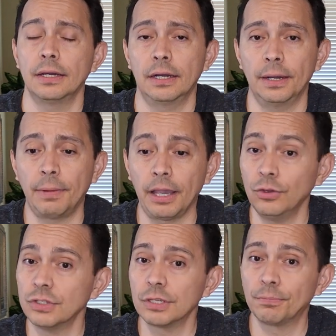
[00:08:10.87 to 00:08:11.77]
I
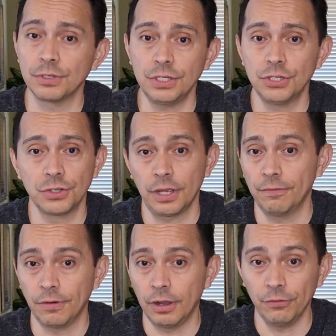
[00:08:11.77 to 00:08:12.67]
used a procedure that
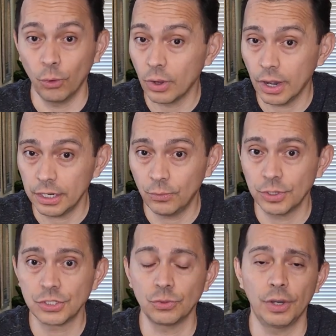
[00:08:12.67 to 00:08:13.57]
involved no cutting
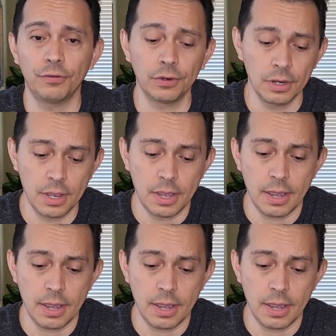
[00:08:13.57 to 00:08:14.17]
whatsoever,